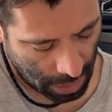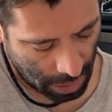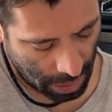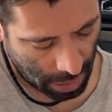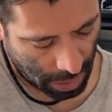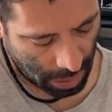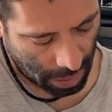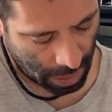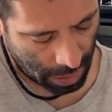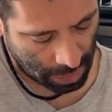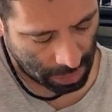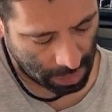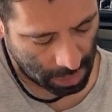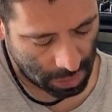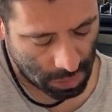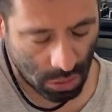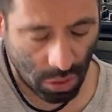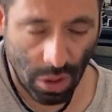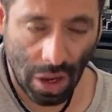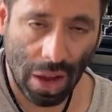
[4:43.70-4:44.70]
And
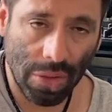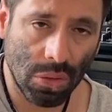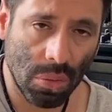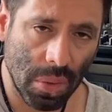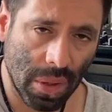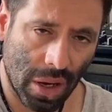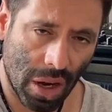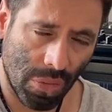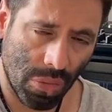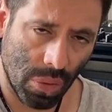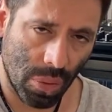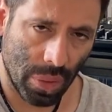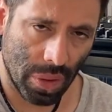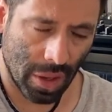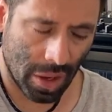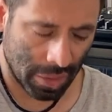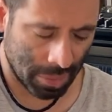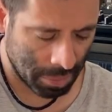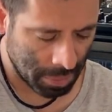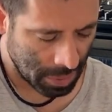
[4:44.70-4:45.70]
so you have to be careful with
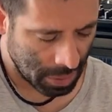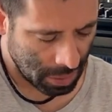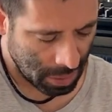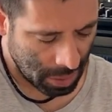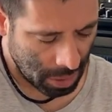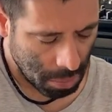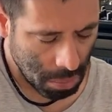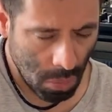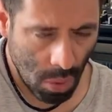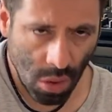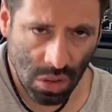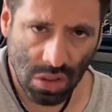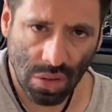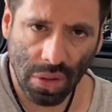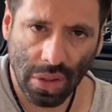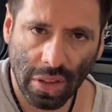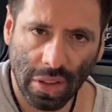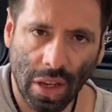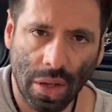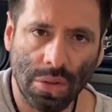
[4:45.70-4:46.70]
that. Most of
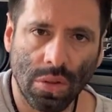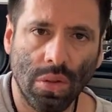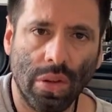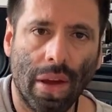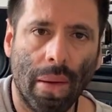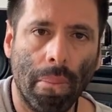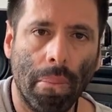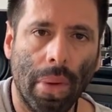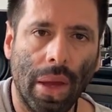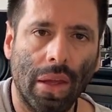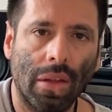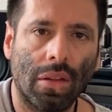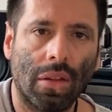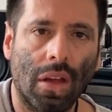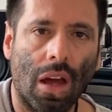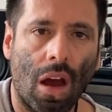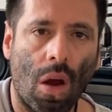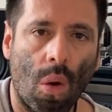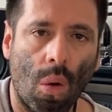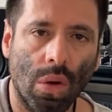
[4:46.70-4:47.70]
the times you can bend
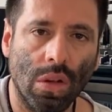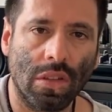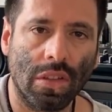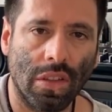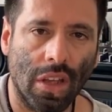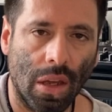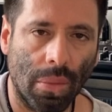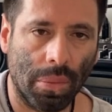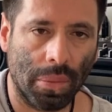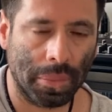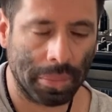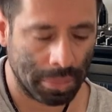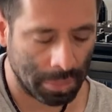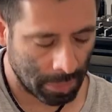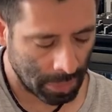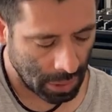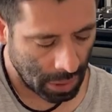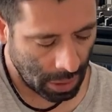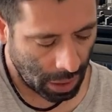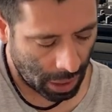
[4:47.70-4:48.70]
a whole step.
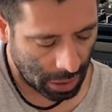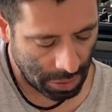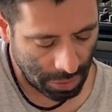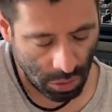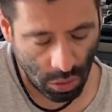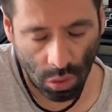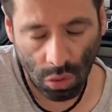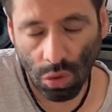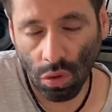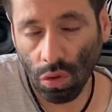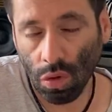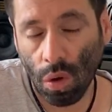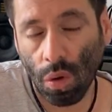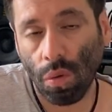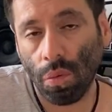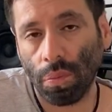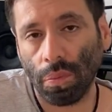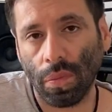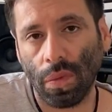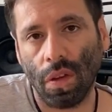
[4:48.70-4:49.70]
And if you don't
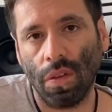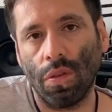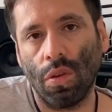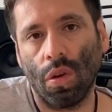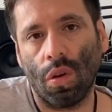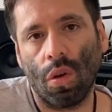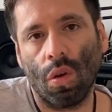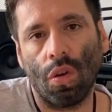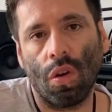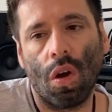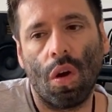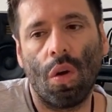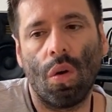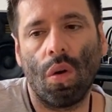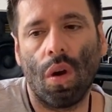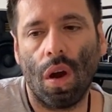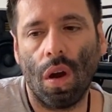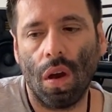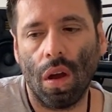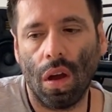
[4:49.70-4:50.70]

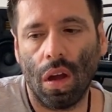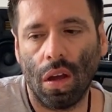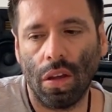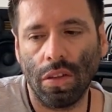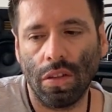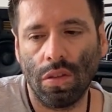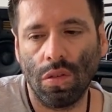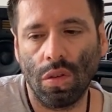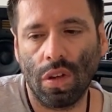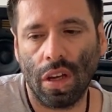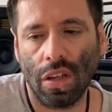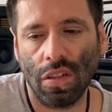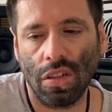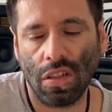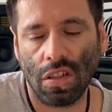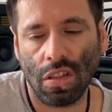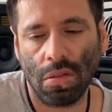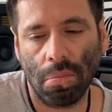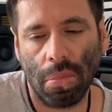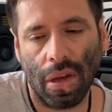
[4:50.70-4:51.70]
know, you can
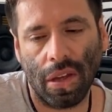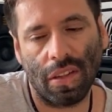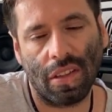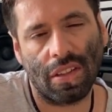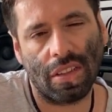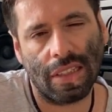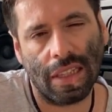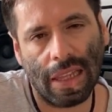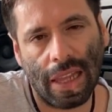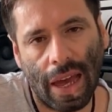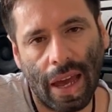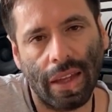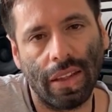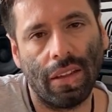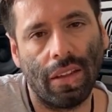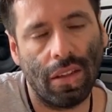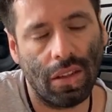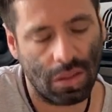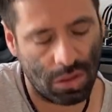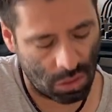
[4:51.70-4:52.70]
just bend
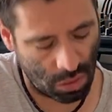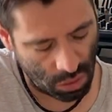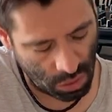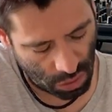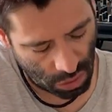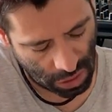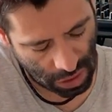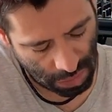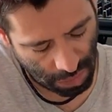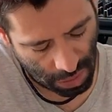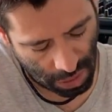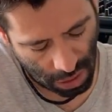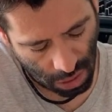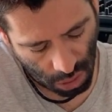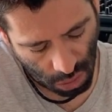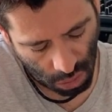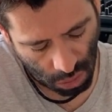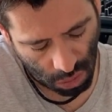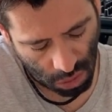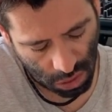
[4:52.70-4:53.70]
slightly, so you don't even
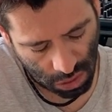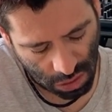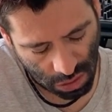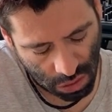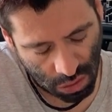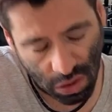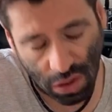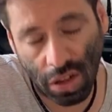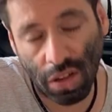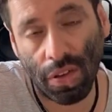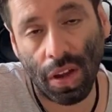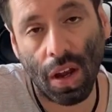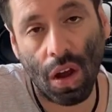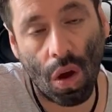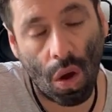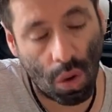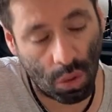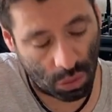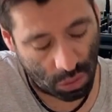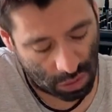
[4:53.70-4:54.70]

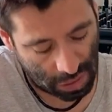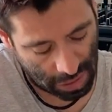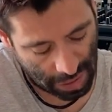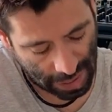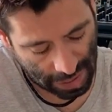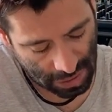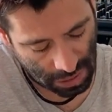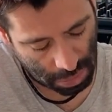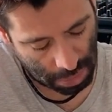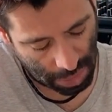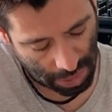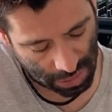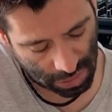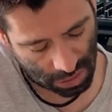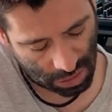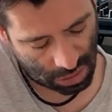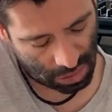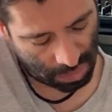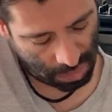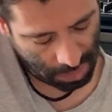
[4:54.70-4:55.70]
go to the next
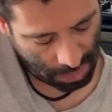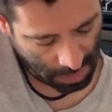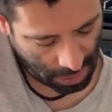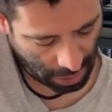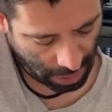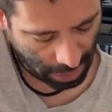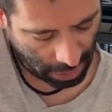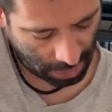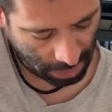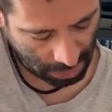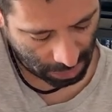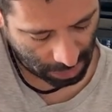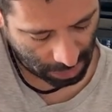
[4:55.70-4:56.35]
pitch. Like